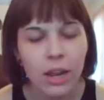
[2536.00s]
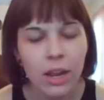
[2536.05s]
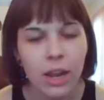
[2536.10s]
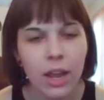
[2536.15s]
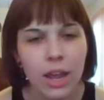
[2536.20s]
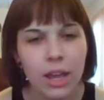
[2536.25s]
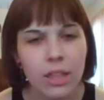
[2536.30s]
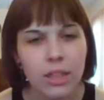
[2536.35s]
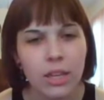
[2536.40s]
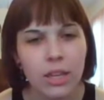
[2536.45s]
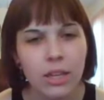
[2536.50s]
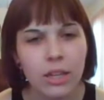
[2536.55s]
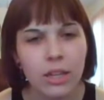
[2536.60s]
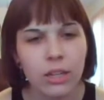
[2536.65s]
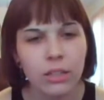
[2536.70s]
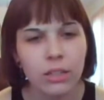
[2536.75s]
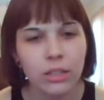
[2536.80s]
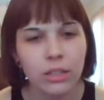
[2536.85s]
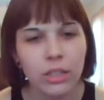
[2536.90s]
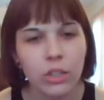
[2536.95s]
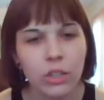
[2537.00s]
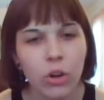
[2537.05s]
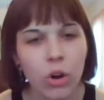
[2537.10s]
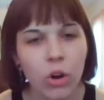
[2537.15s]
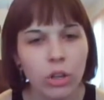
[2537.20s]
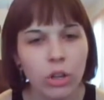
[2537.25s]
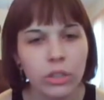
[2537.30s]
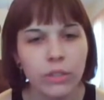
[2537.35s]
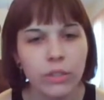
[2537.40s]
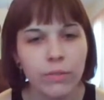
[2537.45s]
And then like
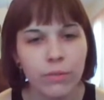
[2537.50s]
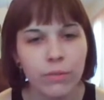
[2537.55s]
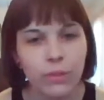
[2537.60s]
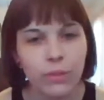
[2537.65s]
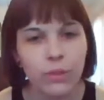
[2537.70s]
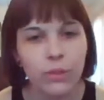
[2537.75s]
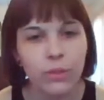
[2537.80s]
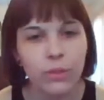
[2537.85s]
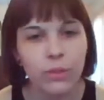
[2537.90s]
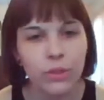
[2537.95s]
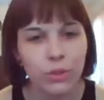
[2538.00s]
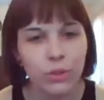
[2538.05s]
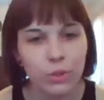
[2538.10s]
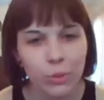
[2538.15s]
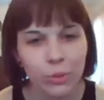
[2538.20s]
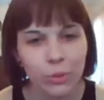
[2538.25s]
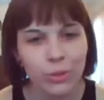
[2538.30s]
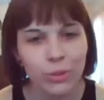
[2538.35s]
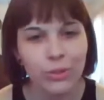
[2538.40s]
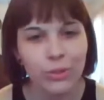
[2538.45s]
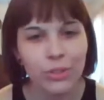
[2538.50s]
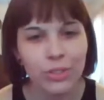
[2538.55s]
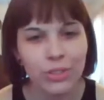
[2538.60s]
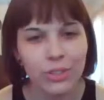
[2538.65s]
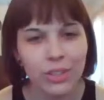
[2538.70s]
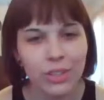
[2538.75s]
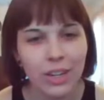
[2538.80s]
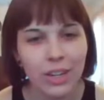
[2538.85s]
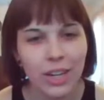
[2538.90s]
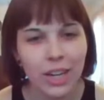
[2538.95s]
all of the
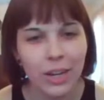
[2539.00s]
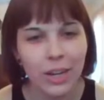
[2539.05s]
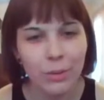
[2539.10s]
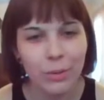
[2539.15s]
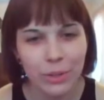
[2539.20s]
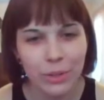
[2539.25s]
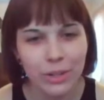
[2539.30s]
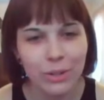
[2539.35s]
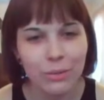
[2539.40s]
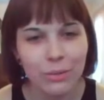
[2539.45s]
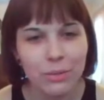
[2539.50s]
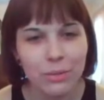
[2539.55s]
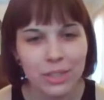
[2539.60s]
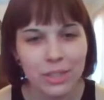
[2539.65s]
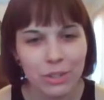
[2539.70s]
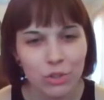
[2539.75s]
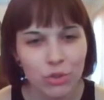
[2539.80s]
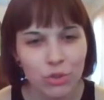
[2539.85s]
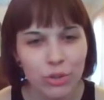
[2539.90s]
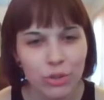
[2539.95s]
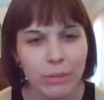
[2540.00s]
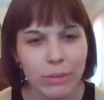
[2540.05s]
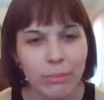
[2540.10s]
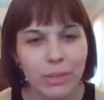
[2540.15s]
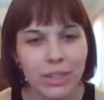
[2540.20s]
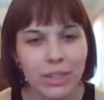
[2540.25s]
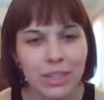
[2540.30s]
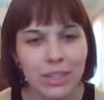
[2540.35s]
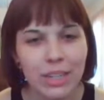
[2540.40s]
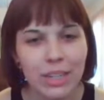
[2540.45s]
doors and windows and
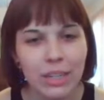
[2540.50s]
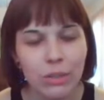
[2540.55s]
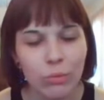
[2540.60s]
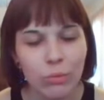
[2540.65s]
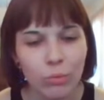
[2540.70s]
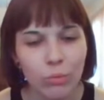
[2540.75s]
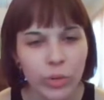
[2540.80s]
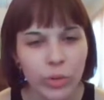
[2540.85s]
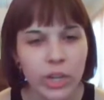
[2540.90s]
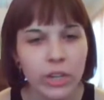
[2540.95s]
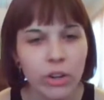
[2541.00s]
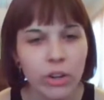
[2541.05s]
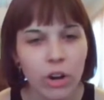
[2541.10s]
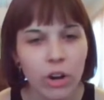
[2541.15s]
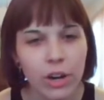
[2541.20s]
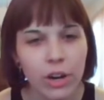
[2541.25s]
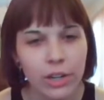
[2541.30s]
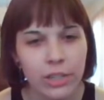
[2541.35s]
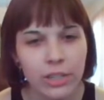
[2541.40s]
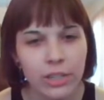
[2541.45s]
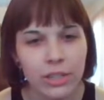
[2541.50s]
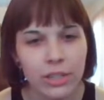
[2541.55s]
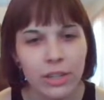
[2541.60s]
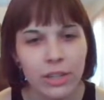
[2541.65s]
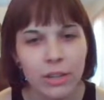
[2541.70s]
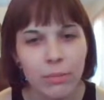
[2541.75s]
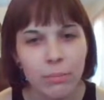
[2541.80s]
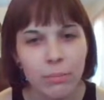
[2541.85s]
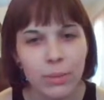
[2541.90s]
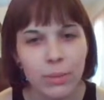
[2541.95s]
trim need recaulked
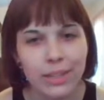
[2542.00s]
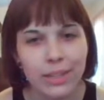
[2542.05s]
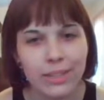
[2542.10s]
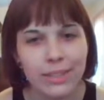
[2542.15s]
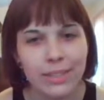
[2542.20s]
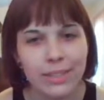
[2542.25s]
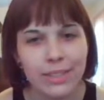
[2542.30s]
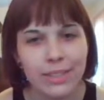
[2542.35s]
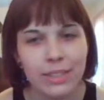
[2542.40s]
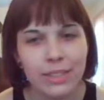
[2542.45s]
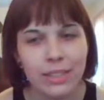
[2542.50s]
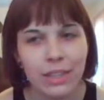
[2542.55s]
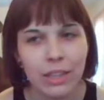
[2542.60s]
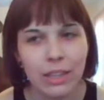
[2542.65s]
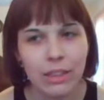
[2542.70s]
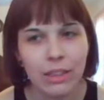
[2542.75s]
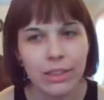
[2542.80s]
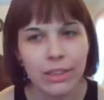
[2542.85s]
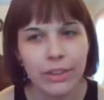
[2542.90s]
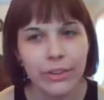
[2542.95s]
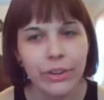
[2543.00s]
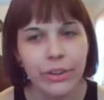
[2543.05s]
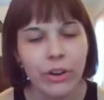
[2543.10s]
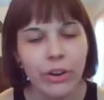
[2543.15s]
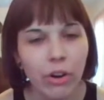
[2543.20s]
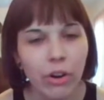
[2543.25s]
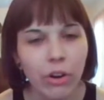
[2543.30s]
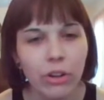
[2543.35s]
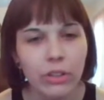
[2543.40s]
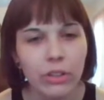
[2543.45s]
because they're
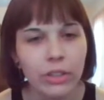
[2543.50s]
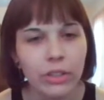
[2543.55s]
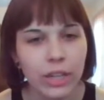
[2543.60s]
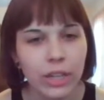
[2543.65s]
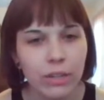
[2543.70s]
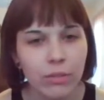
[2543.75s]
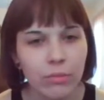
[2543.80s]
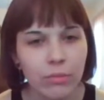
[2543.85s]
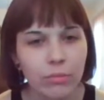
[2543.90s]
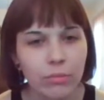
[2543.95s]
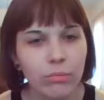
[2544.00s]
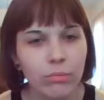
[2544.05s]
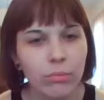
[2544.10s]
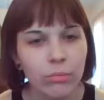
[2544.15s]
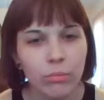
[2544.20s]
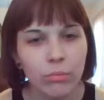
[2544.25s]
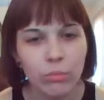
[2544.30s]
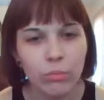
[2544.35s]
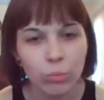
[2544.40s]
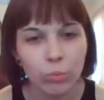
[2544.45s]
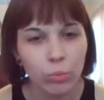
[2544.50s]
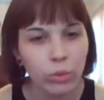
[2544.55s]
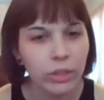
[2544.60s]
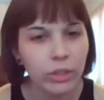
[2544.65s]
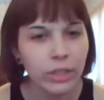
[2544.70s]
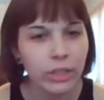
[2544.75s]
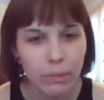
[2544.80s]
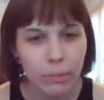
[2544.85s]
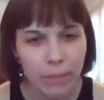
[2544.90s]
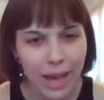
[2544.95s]
all like
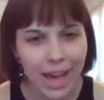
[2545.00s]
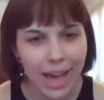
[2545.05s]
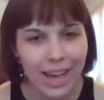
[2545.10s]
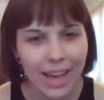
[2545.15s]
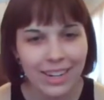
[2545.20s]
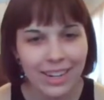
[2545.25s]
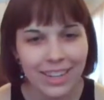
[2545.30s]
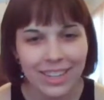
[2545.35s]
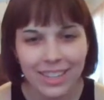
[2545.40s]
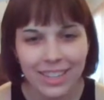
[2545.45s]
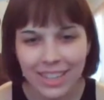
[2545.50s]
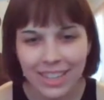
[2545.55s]
really bad.